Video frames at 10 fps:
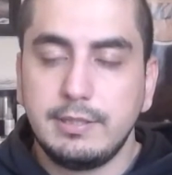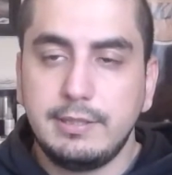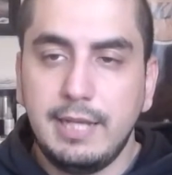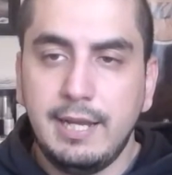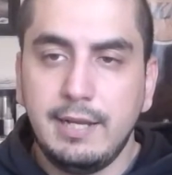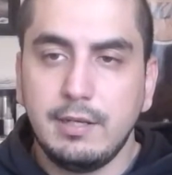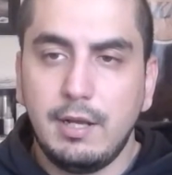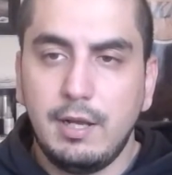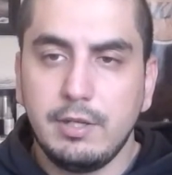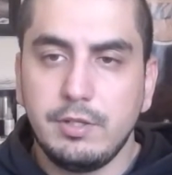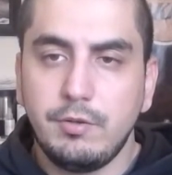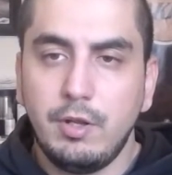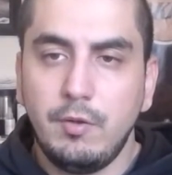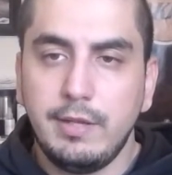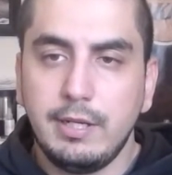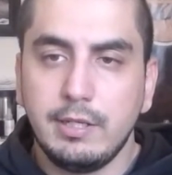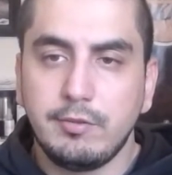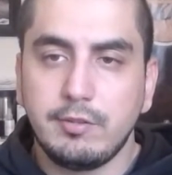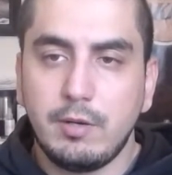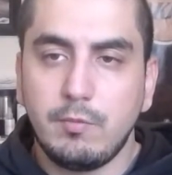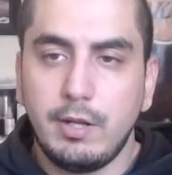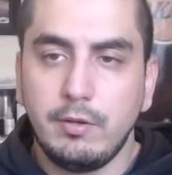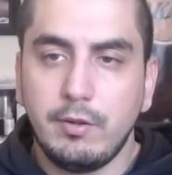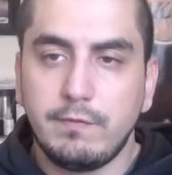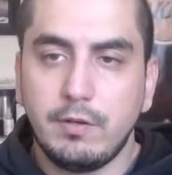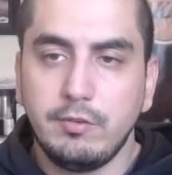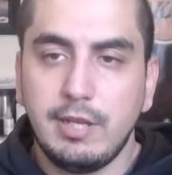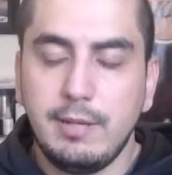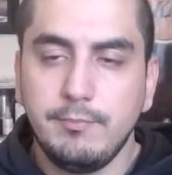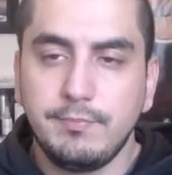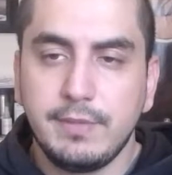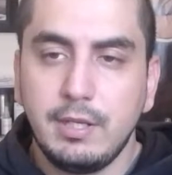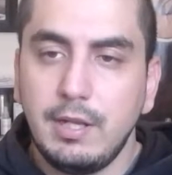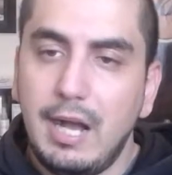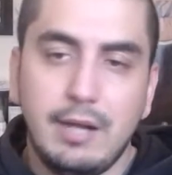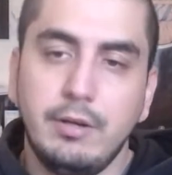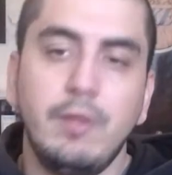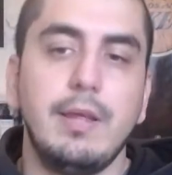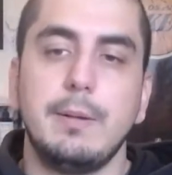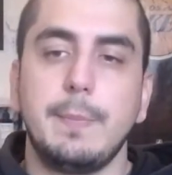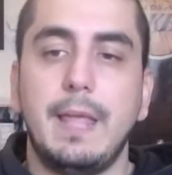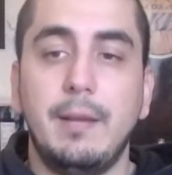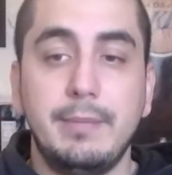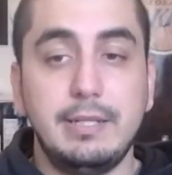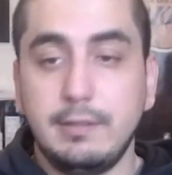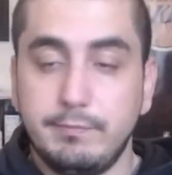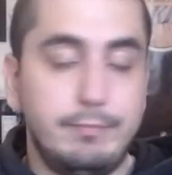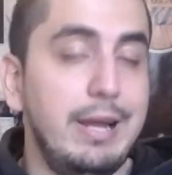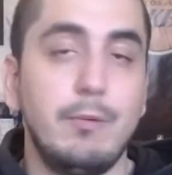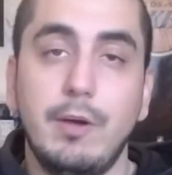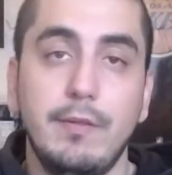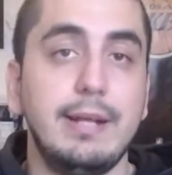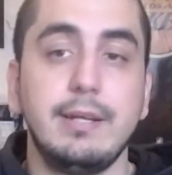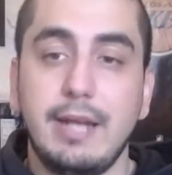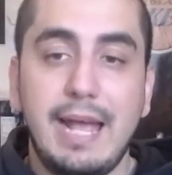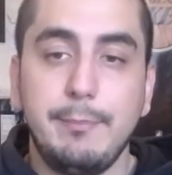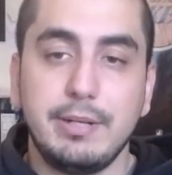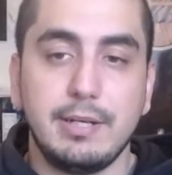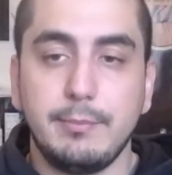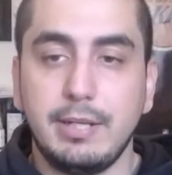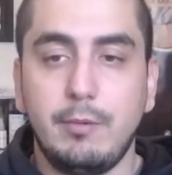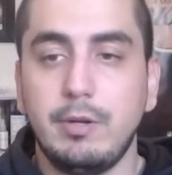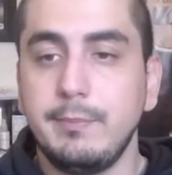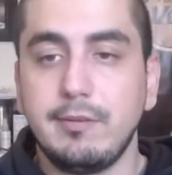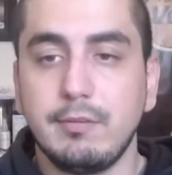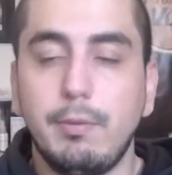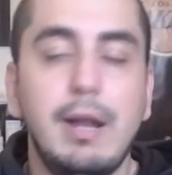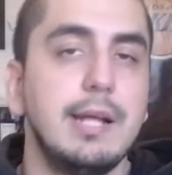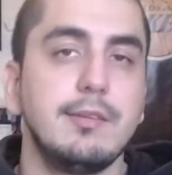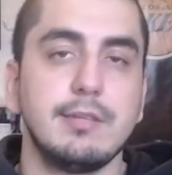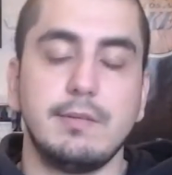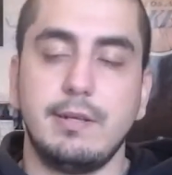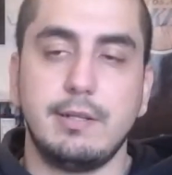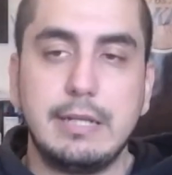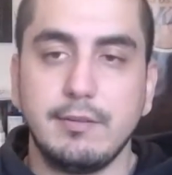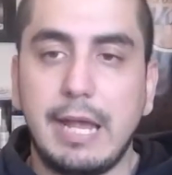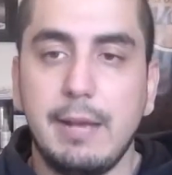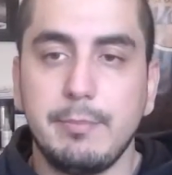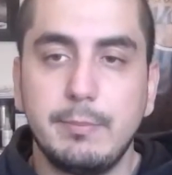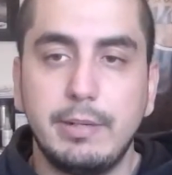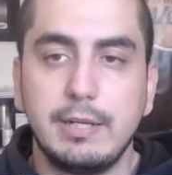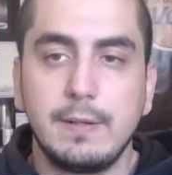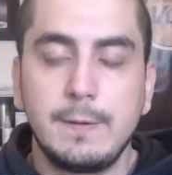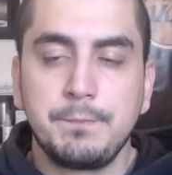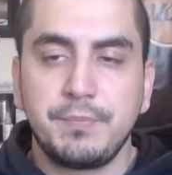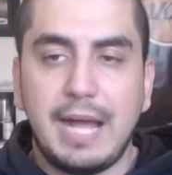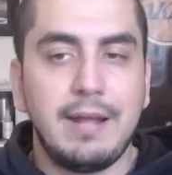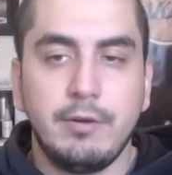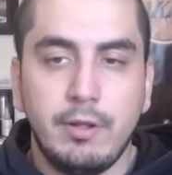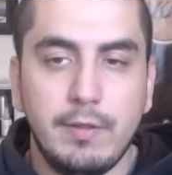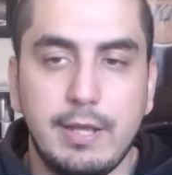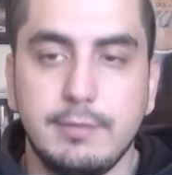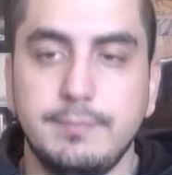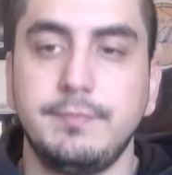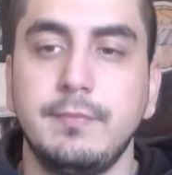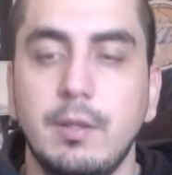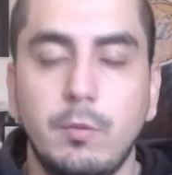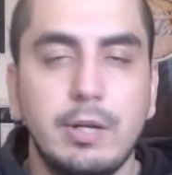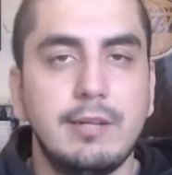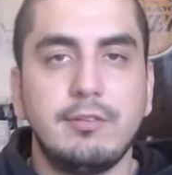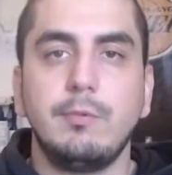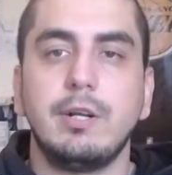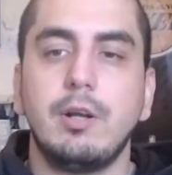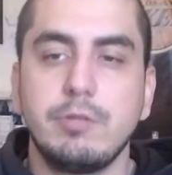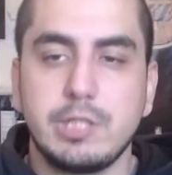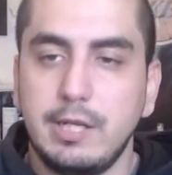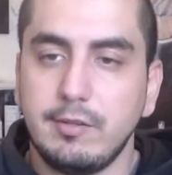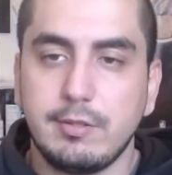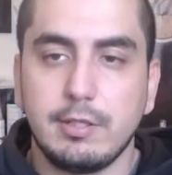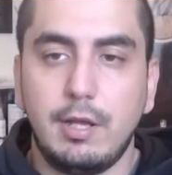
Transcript: Dan, you know they're going to start Rondo the first game? I don't know that. I mean, very well, that could happen. I mean, I wouldn't be surprised if it does happen, but I don't know that. We're going to see what coach does.